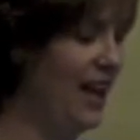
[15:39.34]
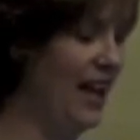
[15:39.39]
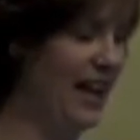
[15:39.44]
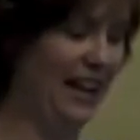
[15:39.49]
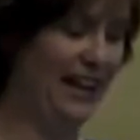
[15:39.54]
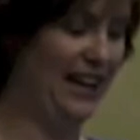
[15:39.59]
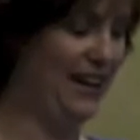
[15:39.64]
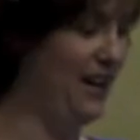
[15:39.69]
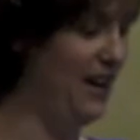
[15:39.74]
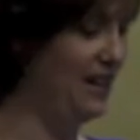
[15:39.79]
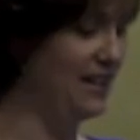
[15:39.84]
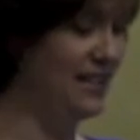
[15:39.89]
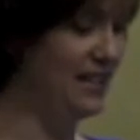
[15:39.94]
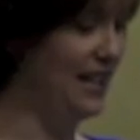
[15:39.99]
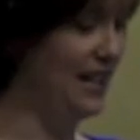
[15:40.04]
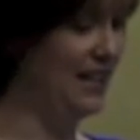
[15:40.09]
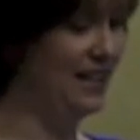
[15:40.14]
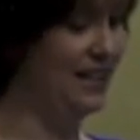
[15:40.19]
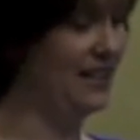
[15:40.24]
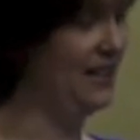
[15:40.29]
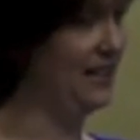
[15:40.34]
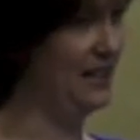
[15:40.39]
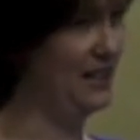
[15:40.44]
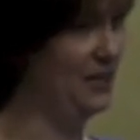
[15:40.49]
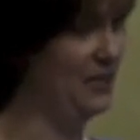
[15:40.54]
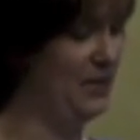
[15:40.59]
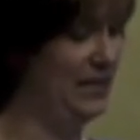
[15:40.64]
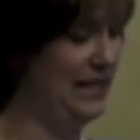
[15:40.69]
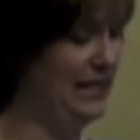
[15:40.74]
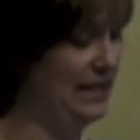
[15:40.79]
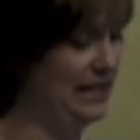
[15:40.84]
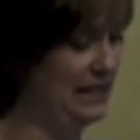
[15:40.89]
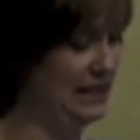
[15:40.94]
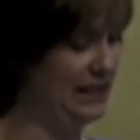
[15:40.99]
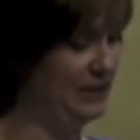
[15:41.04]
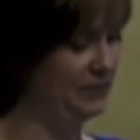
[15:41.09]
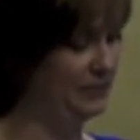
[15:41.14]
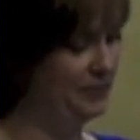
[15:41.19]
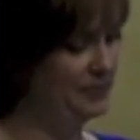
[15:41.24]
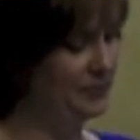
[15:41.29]
I cannot say that it has been
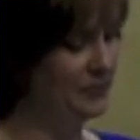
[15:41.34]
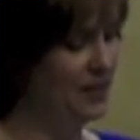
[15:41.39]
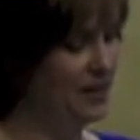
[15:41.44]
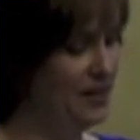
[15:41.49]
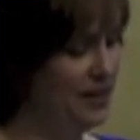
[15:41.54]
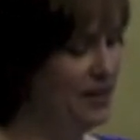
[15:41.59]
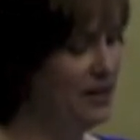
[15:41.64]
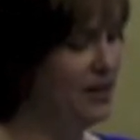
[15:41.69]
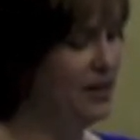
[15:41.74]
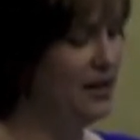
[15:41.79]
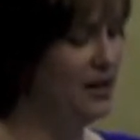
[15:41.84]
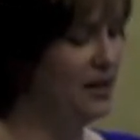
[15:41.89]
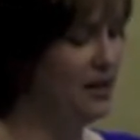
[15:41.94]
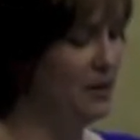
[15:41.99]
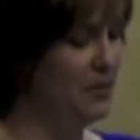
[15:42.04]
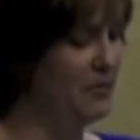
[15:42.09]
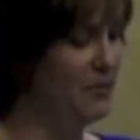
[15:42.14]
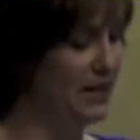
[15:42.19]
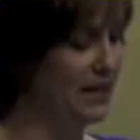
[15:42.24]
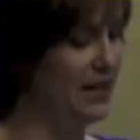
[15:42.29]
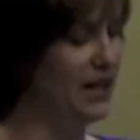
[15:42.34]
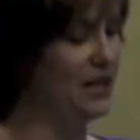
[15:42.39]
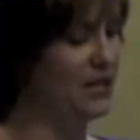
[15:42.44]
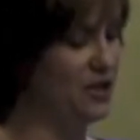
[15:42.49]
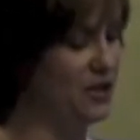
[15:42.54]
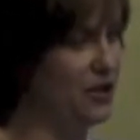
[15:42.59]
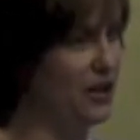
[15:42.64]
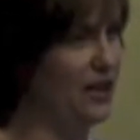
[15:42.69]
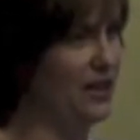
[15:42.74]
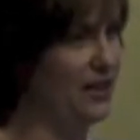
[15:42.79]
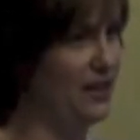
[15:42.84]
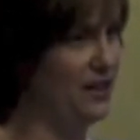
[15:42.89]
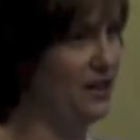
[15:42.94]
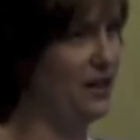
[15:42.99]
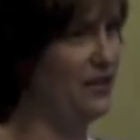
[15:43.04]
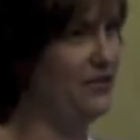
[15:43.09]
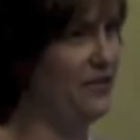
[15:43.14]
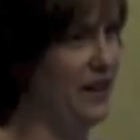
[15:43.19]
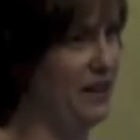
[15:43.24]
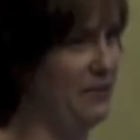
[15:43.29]
easy, but it has strengthened
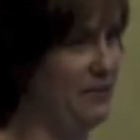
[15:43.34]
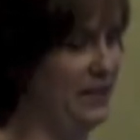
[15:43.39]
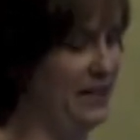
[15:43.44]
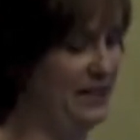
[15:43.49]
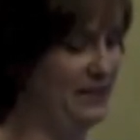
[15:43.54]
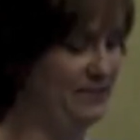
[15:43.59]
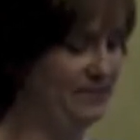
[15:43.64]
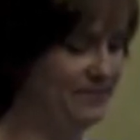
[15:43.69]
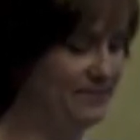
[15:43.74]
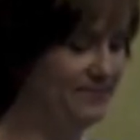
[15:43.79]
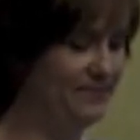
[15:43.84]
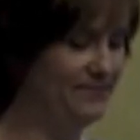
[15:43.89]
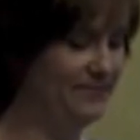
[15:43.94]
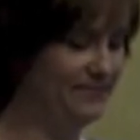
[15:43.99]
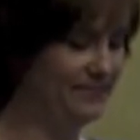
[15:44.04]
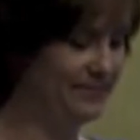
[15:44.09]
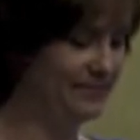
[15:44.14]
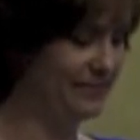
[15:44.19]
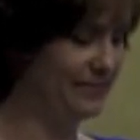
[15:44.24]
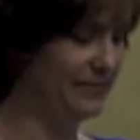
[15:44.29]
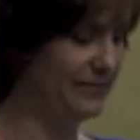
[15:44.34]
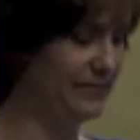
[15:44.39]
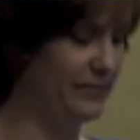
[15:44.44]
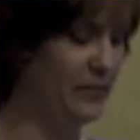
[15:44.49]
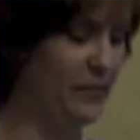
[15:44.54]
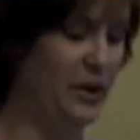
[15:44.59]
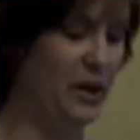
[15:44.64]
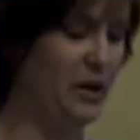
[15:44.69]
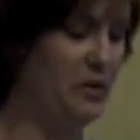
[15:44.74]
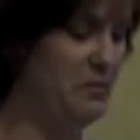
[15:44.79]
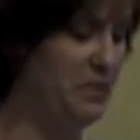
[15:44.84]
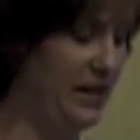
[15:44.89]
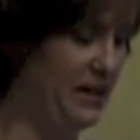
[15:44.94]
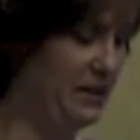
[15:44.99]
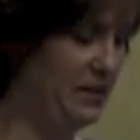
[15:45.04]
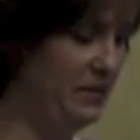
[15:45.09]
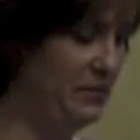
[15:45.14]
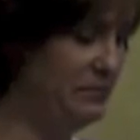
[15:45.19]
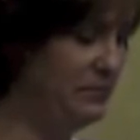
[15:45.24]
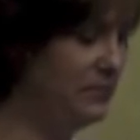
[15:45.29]
our family. We are
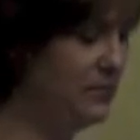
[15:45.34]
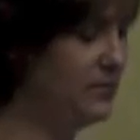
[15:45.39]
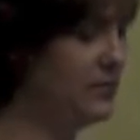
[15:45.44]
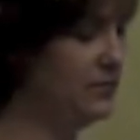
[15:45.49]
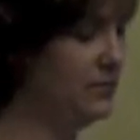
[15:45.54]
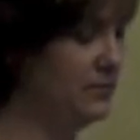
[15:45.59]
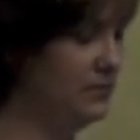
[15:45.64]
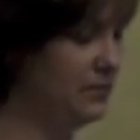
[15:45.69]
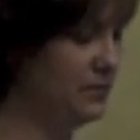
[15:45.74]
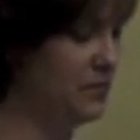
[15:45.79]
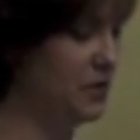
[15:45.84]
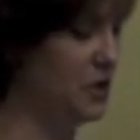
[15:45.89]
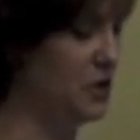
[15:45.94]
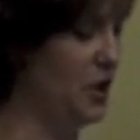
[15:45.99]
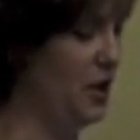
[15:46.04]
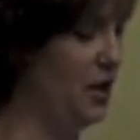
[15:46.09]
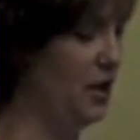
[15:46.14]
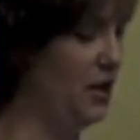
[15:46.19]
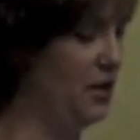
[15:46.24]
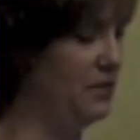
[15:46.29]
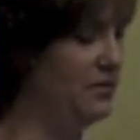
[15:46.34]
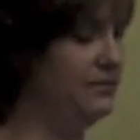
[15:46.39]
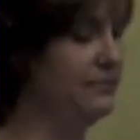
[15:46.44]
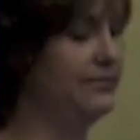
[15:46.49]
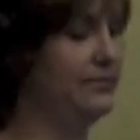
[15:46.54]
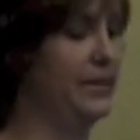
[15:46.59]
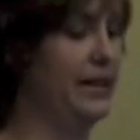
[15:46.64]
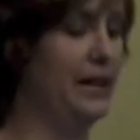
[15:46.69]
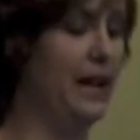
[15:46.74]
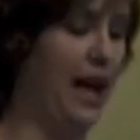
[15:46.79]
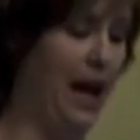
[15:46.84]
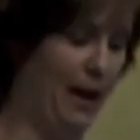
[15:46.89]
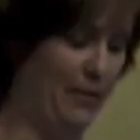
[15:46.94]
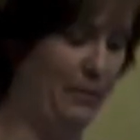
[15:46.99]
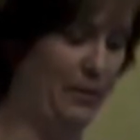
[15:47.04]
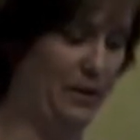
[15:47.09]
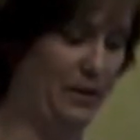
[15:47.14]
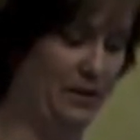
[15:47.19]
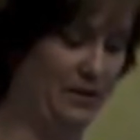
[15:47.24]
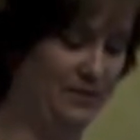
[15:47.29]
better, stronger, and
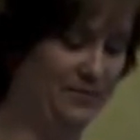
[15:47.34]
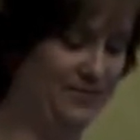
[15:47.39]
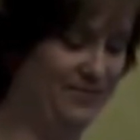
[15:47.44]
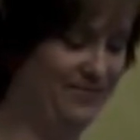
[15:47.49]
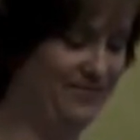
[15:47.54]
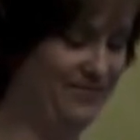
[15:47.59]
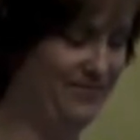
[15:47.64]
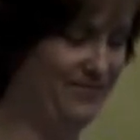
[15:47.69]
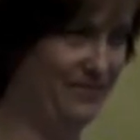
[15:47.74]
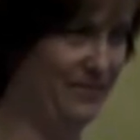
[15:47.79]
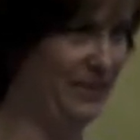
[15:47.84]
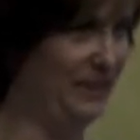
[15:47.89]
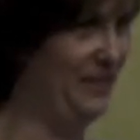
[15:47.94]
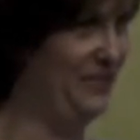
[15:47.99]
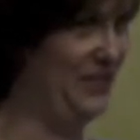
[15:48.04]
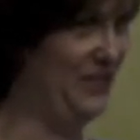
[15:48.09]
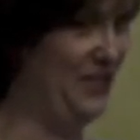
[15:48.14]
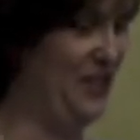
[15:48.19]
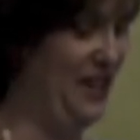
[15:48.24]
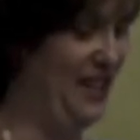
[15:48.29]
happier, believe it or